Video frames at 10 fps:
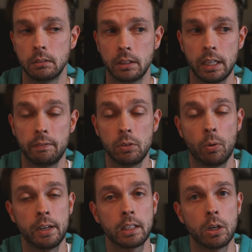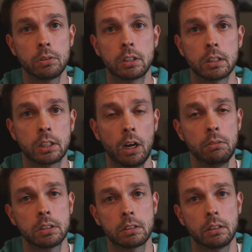If you want to go to the
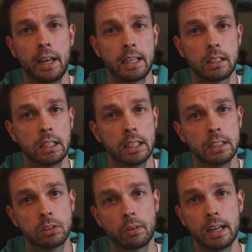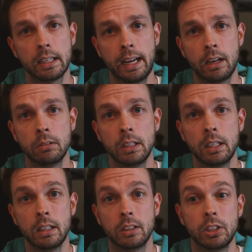coast like it is right now,
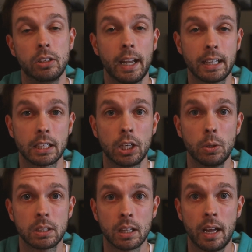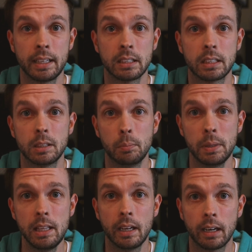then you'd like the coastline to
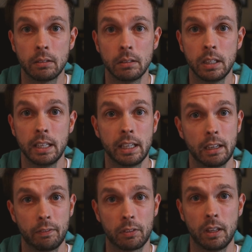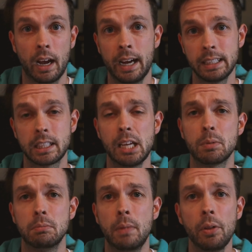be there. If the ice
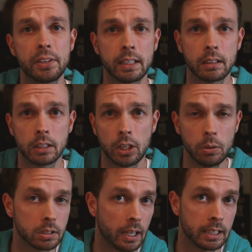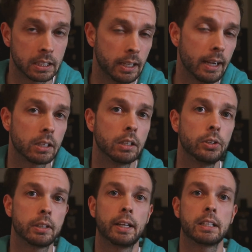keeps melting, the coastline is not going to
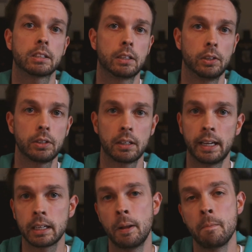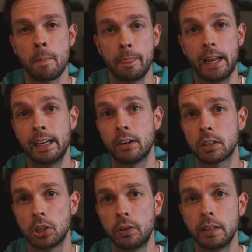look like it's going to look like. And at our
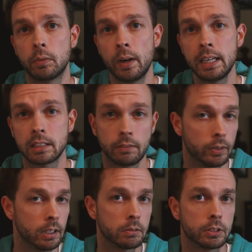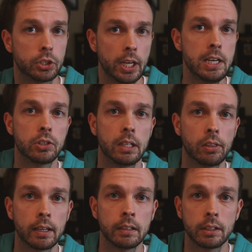current rates, if we don't change
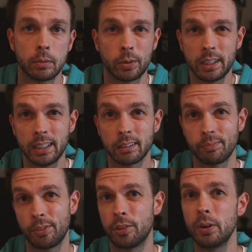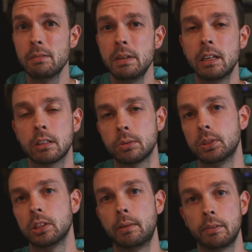anything, then we're going to get 3 meters,
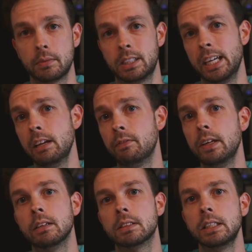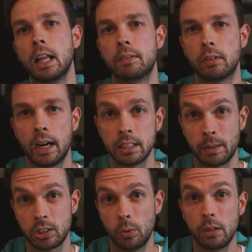which is about 10 feet of sea level rise
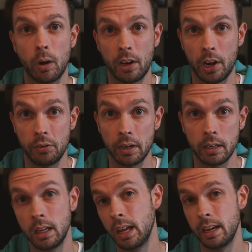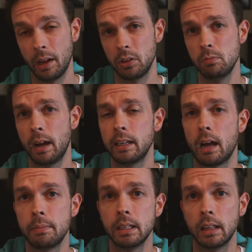by 2100. Now, you might
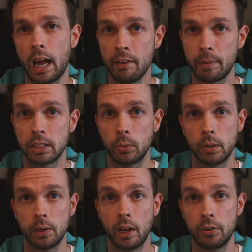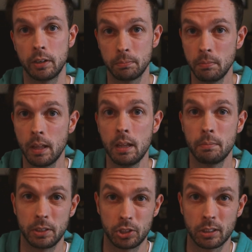not be alive by 2100,
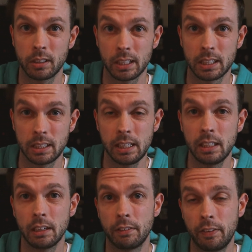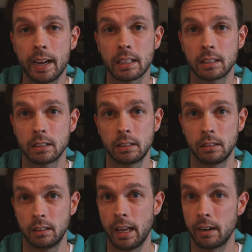but you're going to see the effects
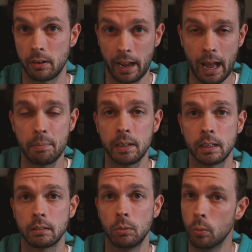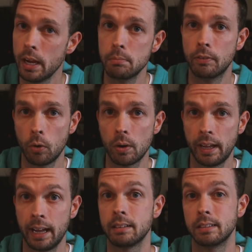that are happening way before
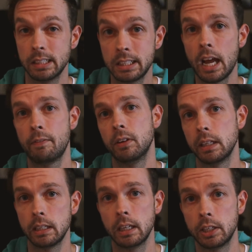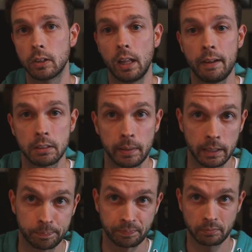that, definitely in your lifespan.